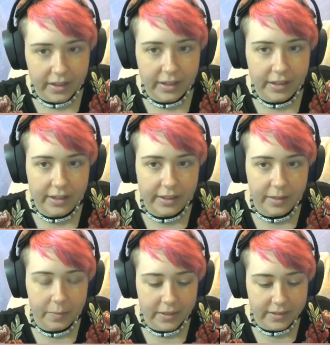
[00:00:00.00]
on the
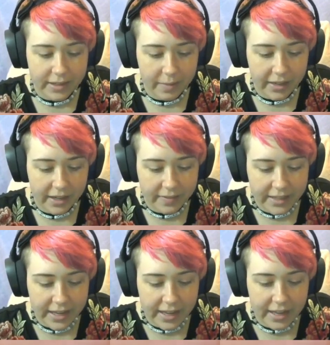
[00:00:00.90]
loop that's coming out of his
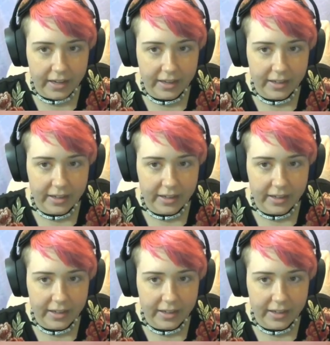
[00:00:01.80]
head,